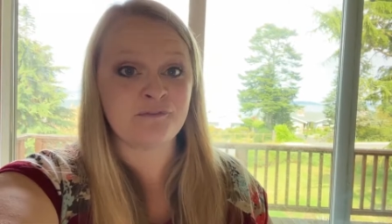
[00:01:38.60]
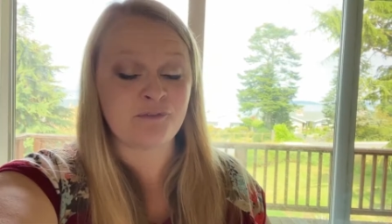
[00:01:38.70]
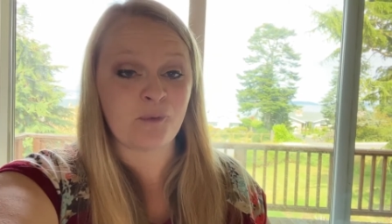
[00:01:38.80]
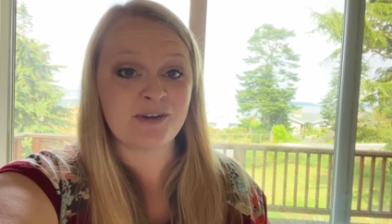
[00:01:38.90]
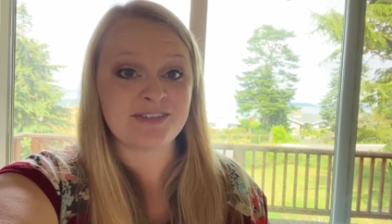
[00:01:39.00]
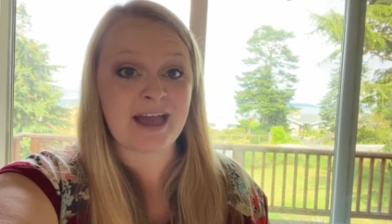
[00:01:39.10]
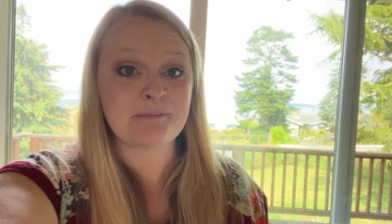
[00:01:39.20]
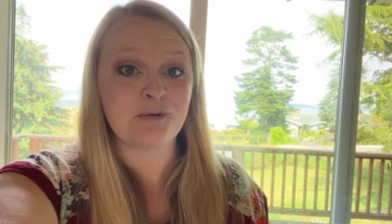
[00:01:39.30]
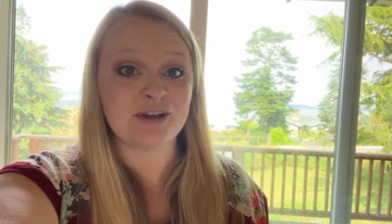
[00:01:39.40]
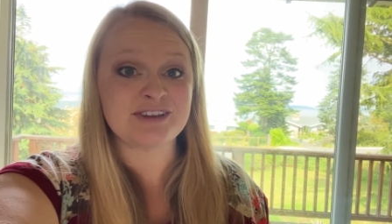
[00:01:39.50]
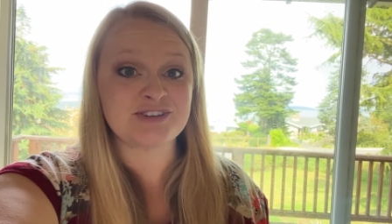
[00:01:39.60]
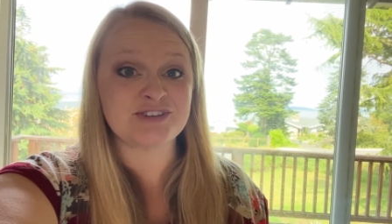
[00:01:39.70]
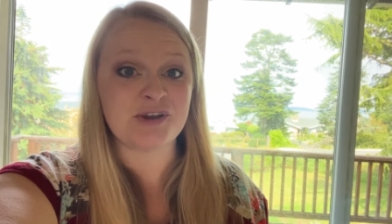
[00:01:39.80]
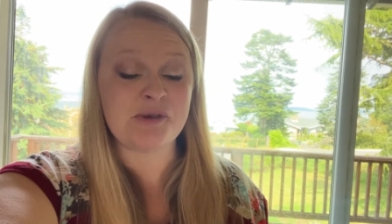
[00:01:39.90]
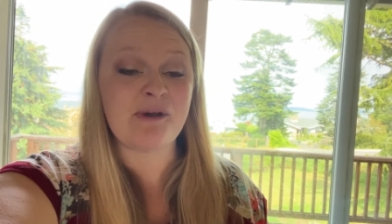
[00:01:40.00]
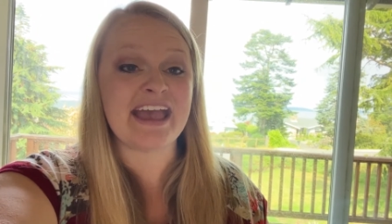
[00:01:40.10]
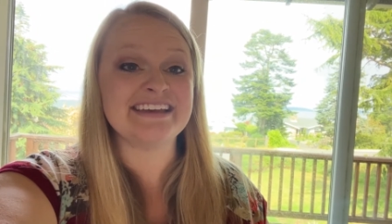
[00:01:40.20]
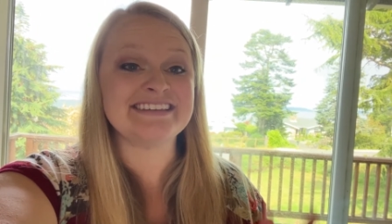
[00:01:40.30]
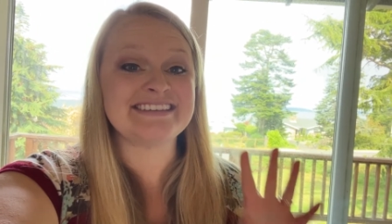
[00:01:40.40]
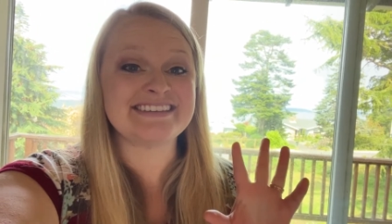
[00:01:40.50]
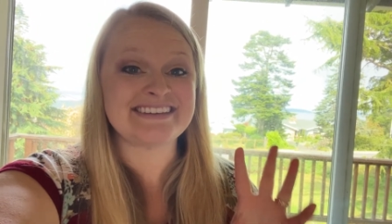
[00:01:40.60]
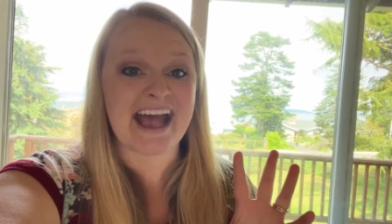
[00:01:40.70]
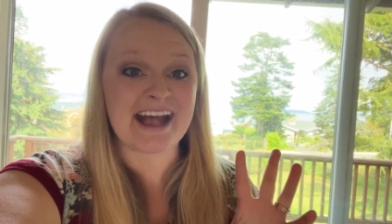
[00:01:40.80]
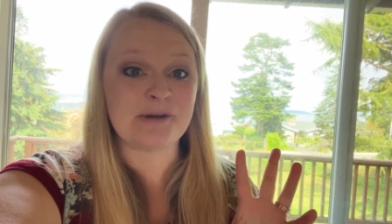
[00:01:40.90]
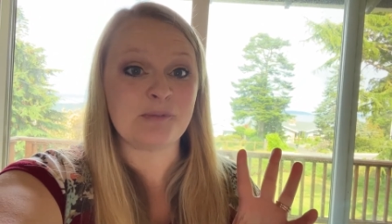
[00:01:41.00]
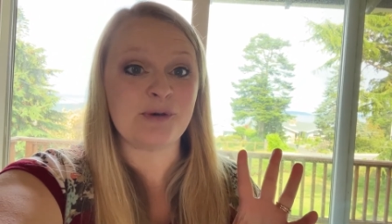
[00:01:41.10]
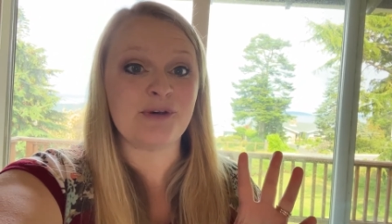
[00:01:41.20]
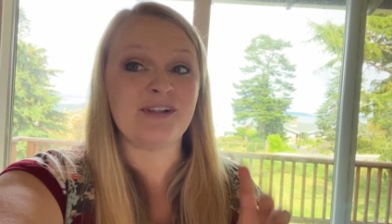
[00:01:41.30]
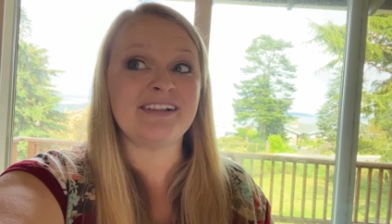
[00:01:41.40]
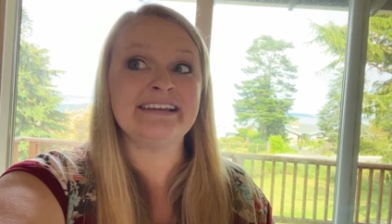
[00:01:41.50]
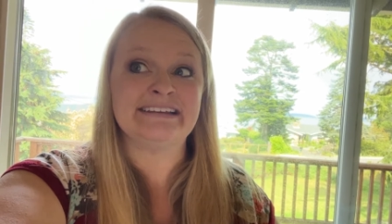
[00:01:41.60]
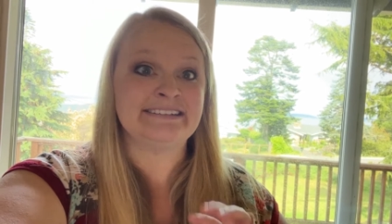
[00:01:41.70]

Fourth, I'm going to show you a stackable